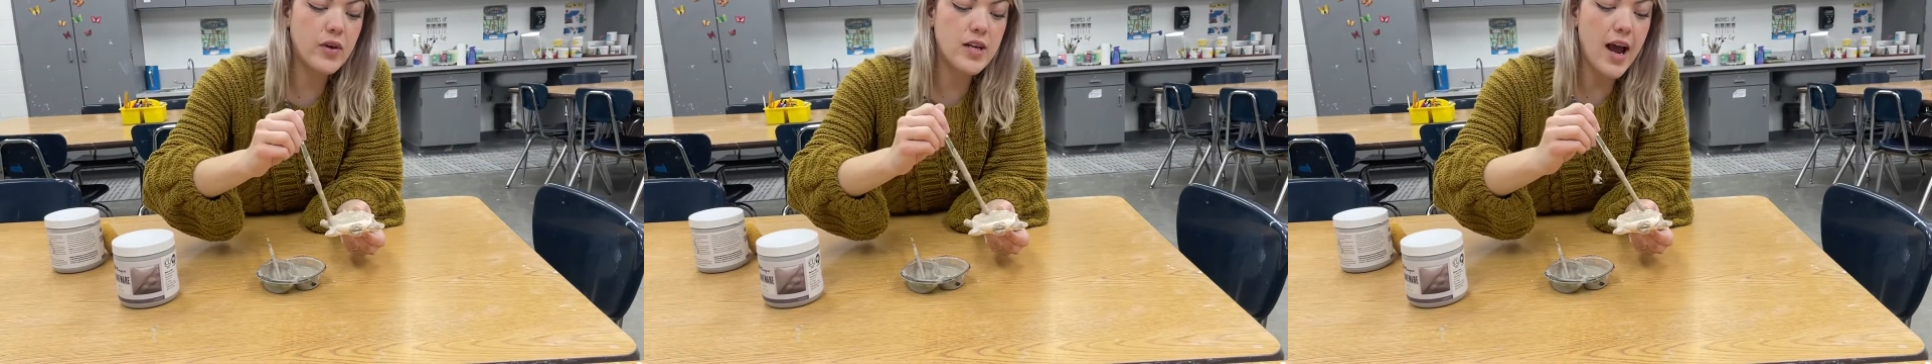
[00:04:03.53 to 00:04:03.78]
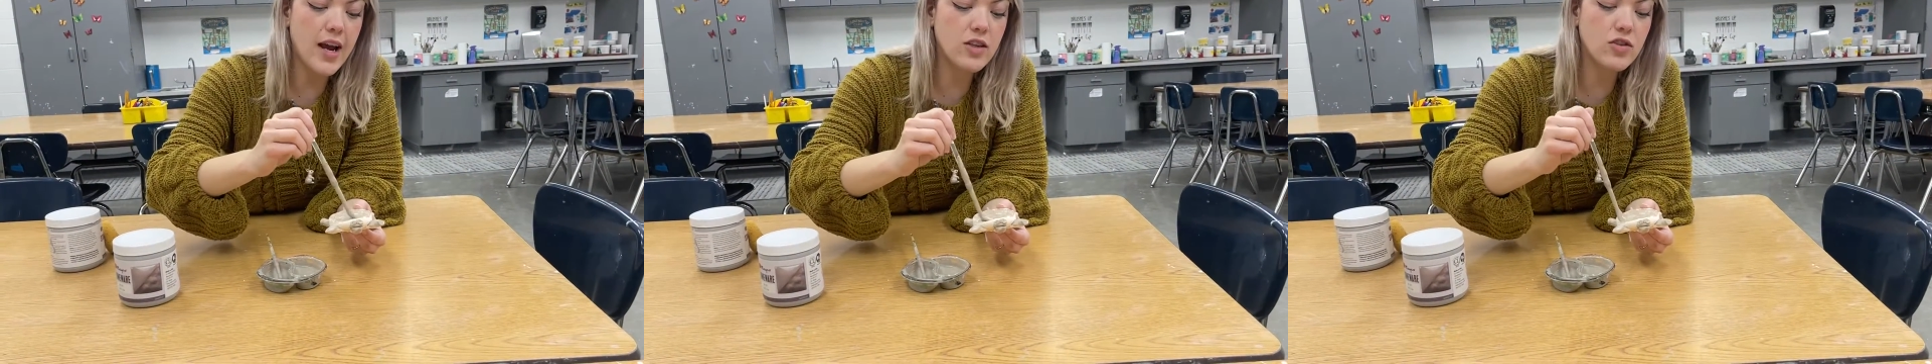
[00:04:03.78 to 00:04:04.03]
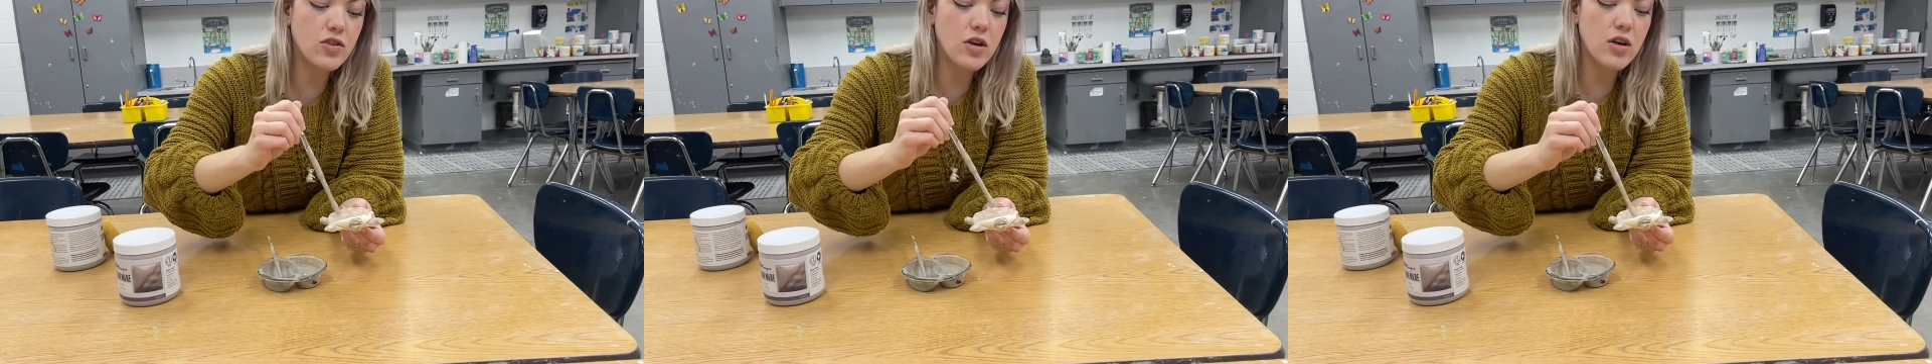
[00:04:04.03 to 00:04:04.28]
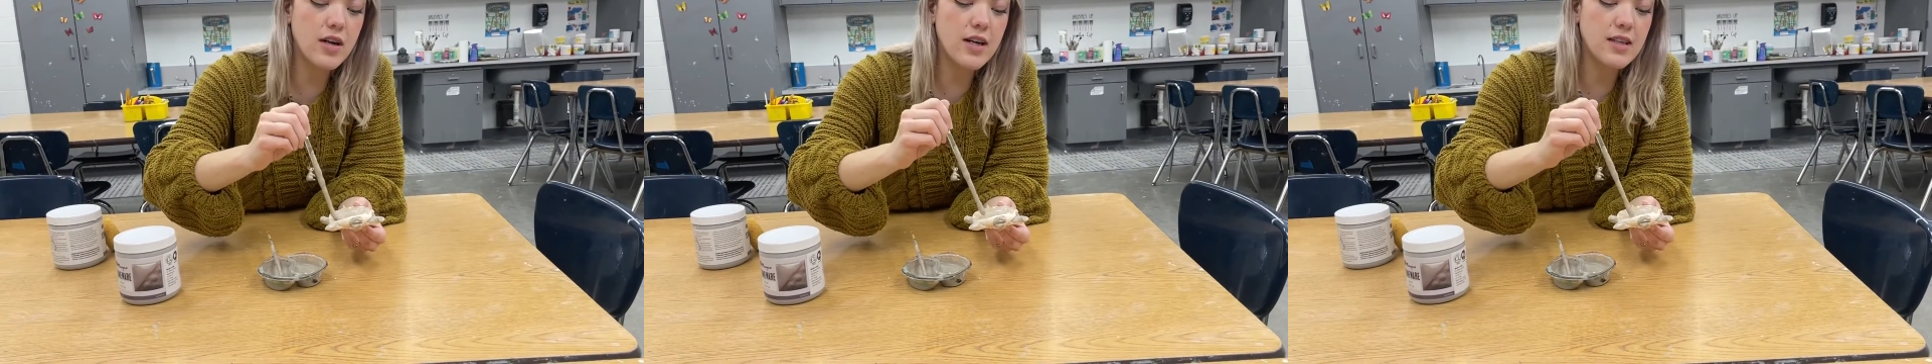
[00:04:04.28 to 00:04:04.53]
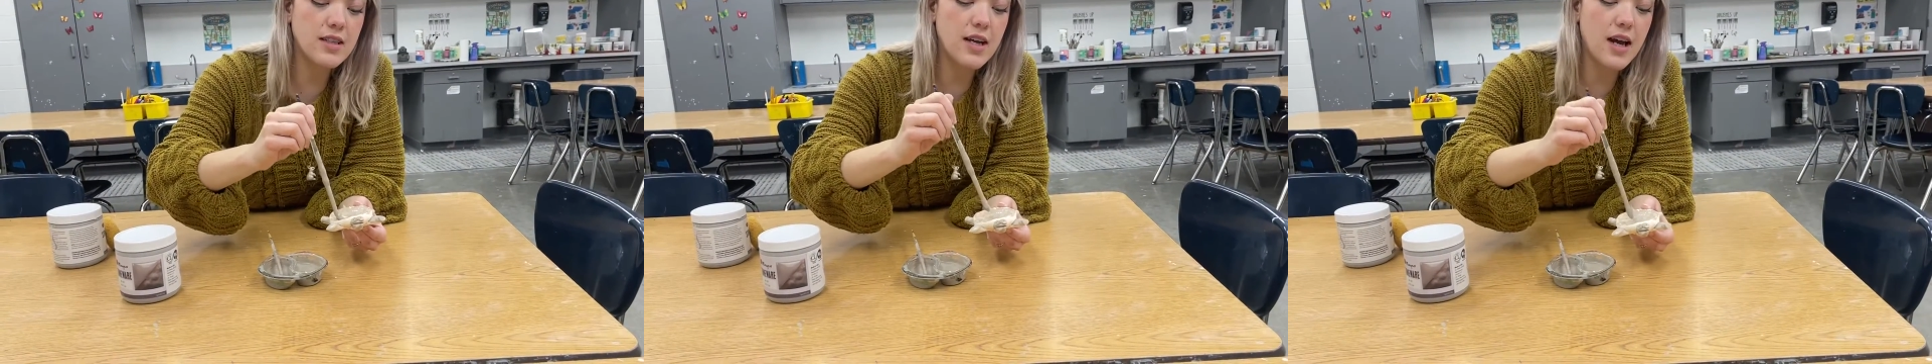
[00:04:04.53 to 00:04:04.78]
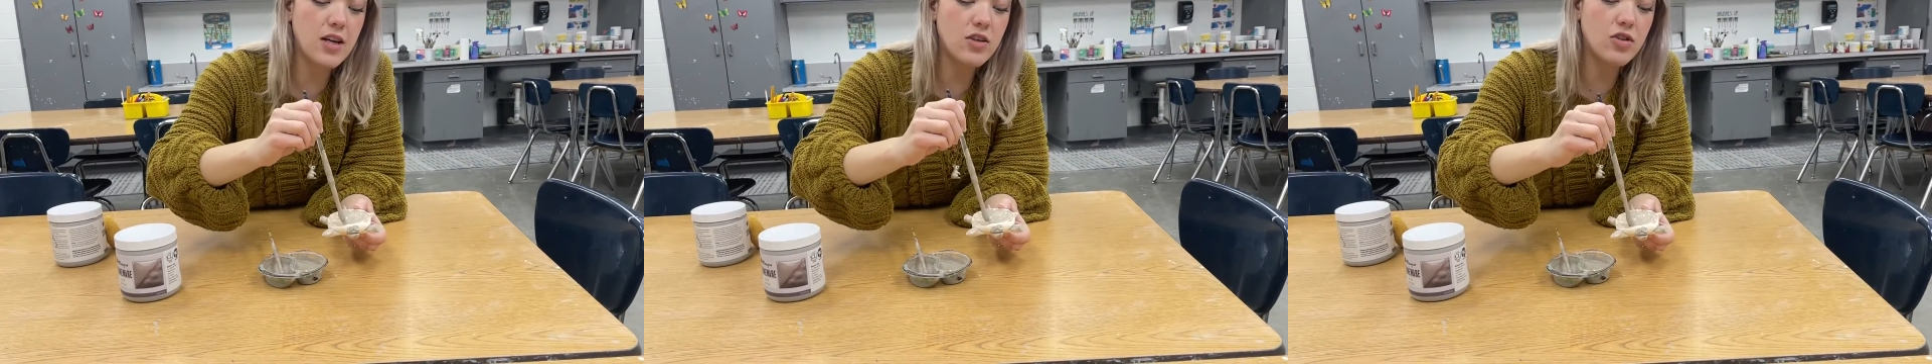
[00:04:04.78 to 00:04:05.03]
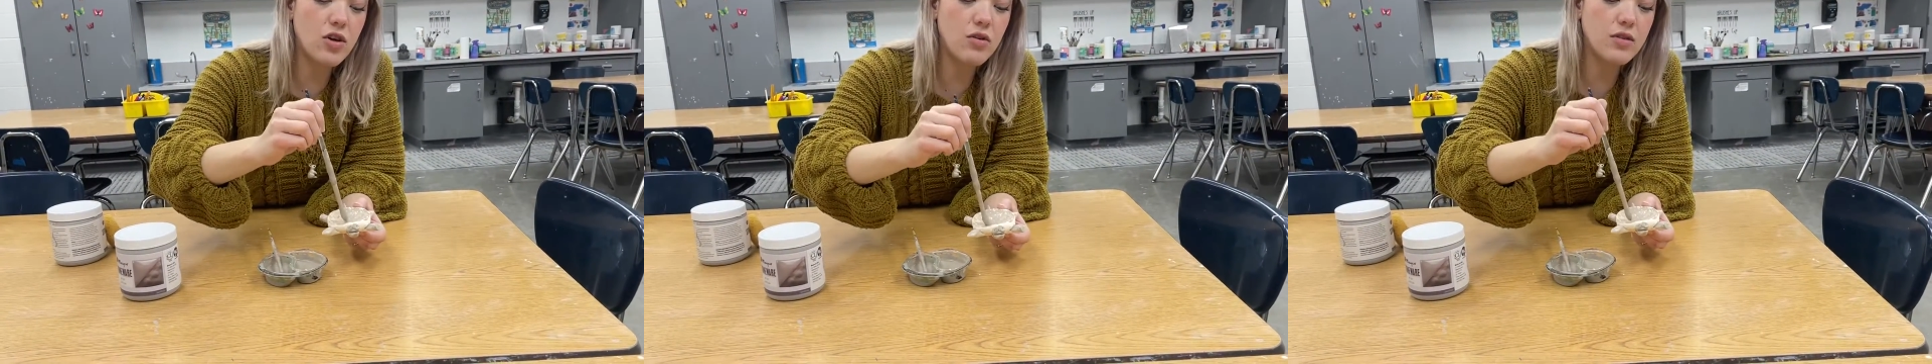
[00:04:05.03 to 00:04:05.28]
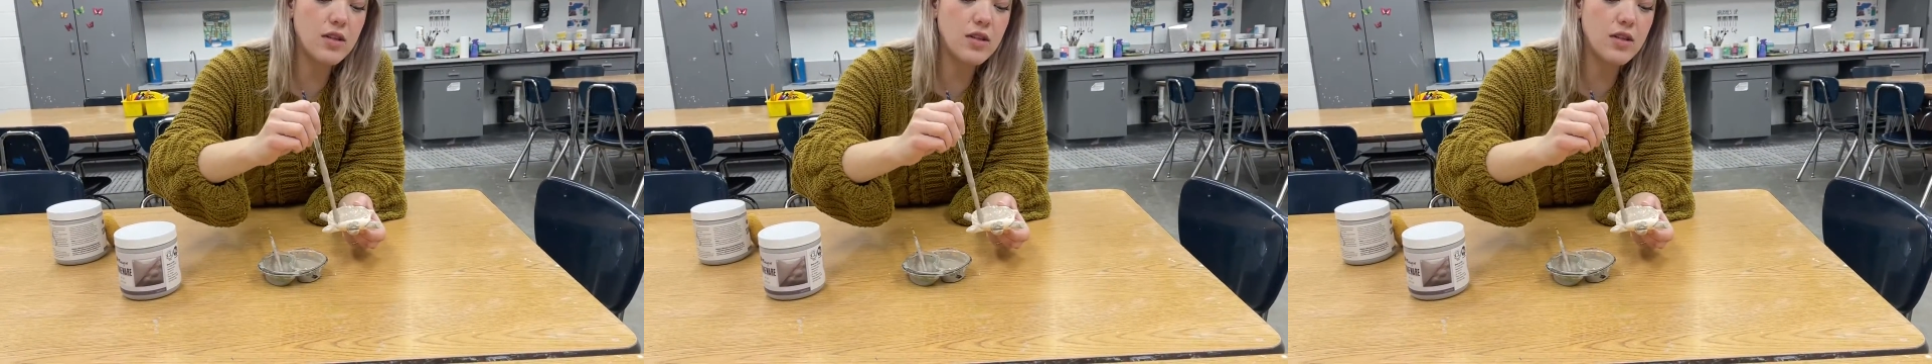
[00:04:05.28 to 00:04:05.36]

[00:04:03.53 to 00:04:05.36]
texture and design shows